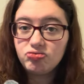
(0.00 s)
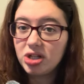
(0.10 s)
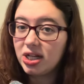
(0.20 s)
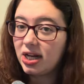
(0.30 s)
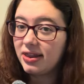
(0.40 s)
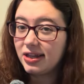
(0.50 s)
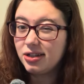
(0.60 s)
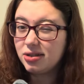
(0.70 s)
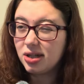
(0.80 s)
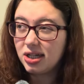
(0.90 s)
in I think
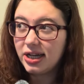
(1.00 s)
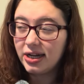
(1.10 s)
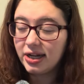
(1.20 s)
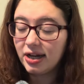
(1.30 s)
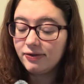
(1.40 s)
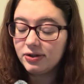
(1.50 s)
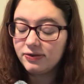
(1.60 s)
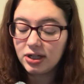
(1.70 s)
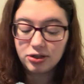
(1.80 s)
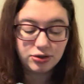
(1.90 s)
a day and a half, if
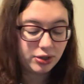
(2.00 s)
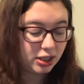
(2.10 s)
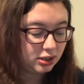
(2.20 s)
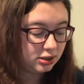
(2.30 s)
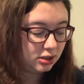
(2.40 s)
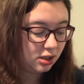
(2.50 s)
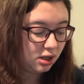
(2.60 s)
not 2 days.